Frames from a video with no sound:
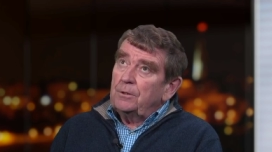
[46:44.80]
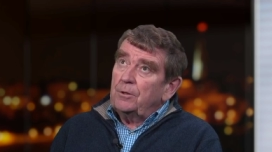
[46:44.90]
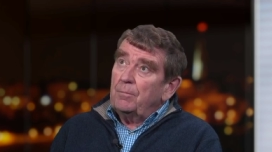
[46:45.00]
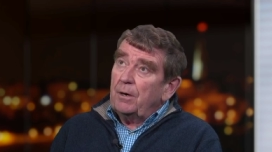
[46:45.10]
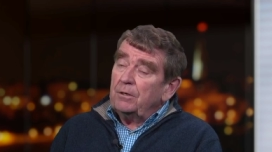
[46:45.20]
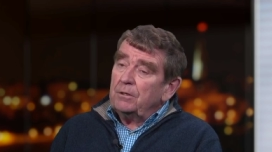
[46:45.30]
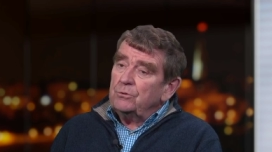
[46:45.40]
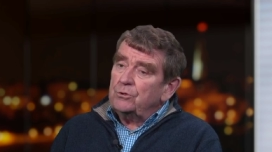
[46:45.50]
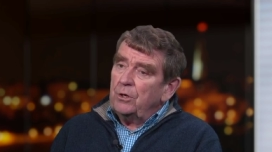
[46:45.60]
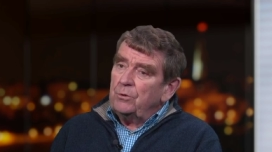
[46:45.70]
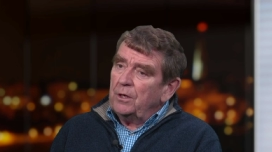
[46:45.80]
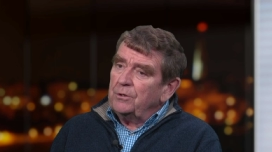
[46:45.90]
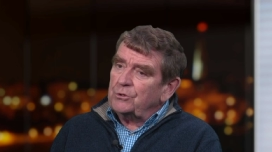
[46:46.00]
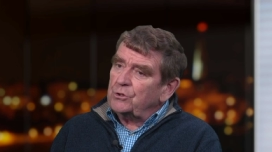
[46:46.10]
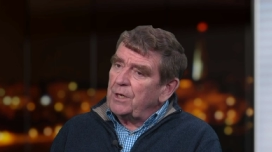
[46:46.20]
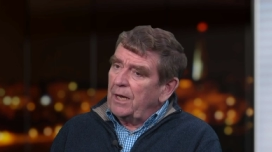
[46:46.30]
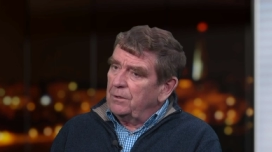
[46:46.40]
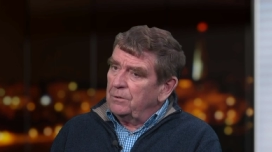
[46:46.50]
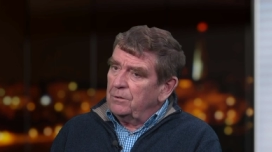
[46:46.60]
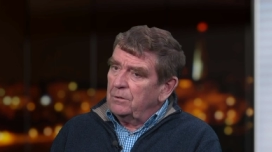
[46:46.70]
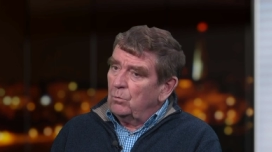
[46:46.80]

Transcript: the Americans don't understand